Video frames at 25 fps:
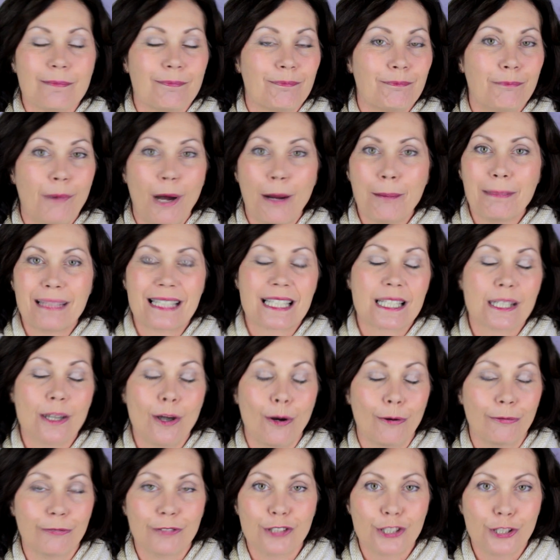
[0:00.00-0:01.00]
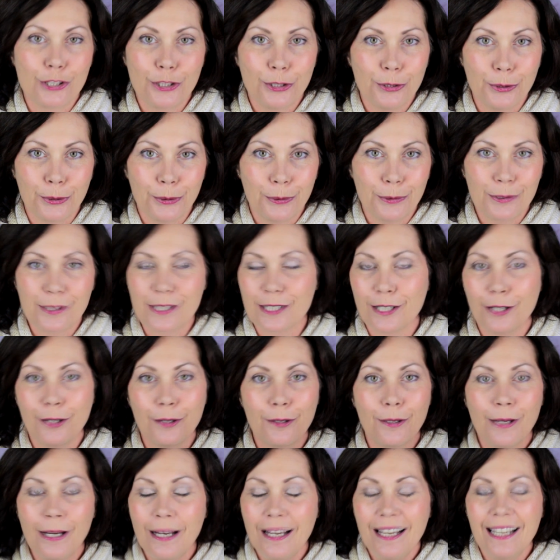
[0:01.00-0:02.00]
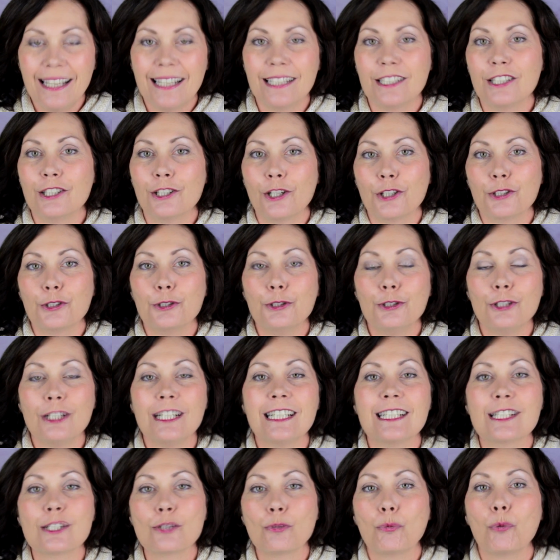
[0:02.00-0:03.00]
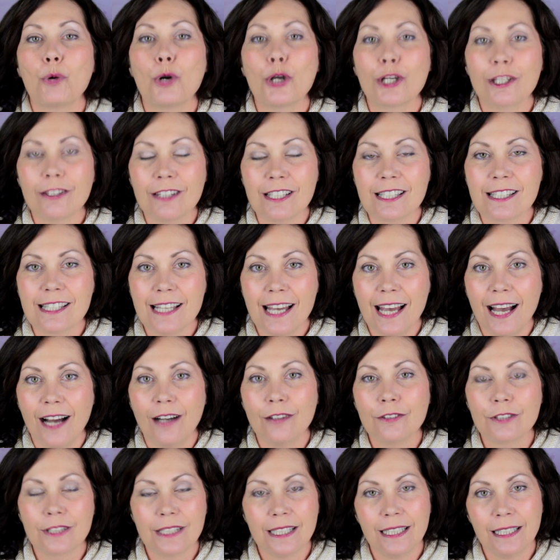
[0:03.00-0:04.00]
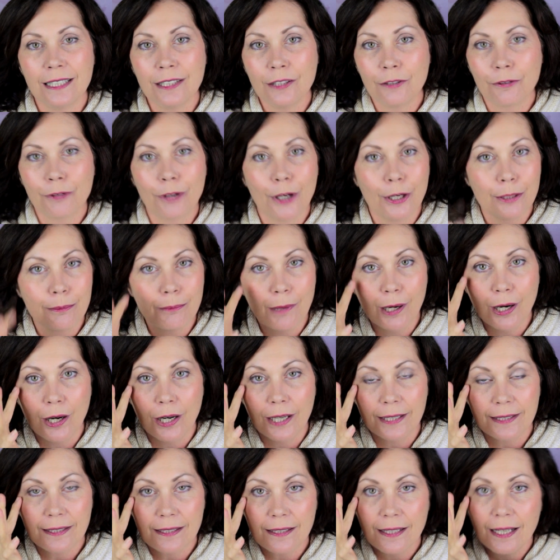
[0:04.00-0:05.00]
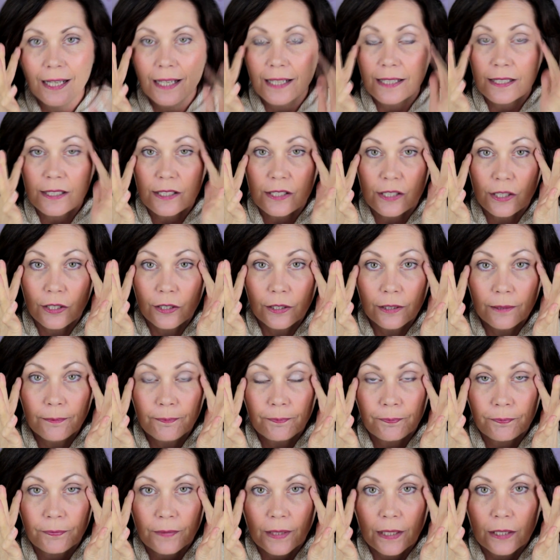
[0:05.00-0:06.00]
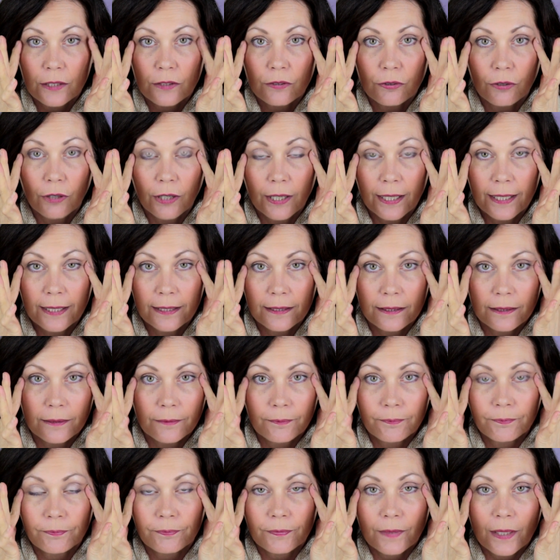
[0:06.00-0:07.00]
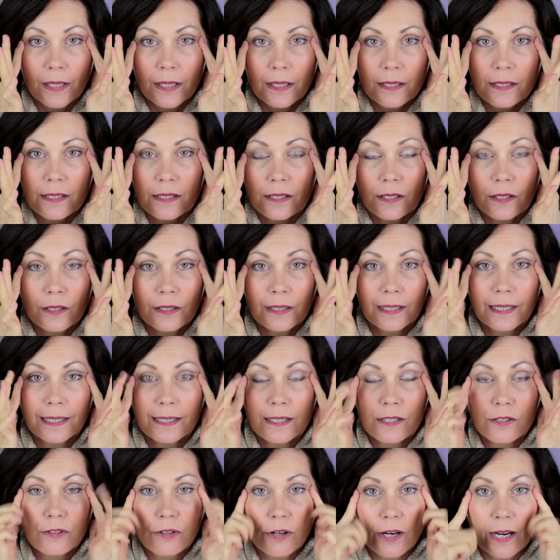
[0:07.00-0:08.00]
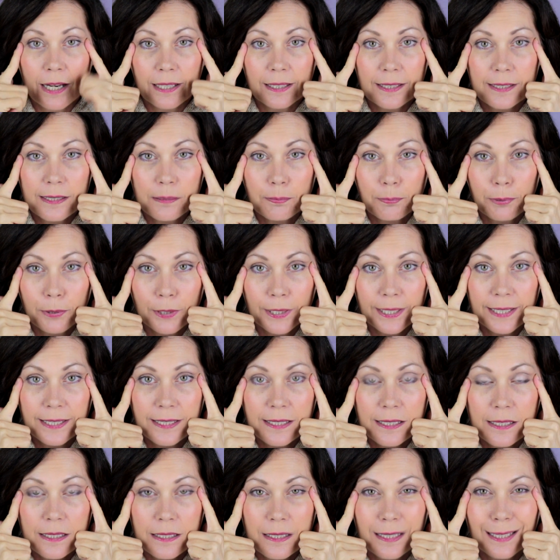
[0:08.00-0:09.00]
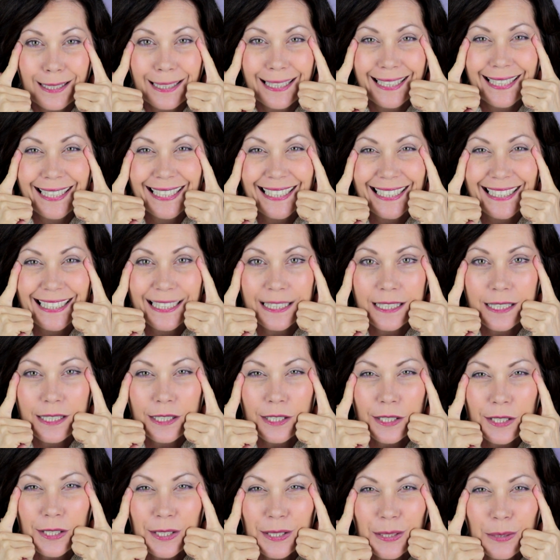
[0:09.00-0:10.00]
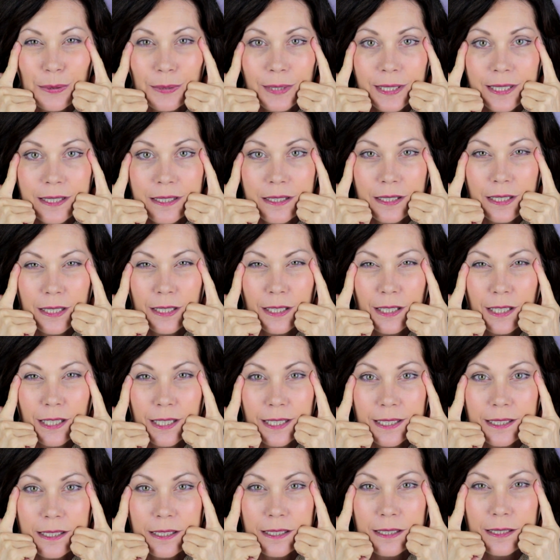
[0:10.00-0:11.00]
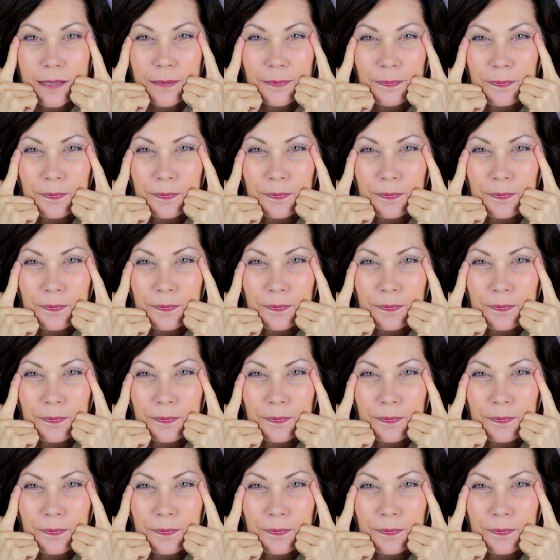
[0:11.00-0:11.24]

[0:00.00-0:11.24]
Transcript: might be soft to you. So, you know, you need to work this out in your own mind. So try it. So let's try it. Let's press and let's just squeeze the eyes.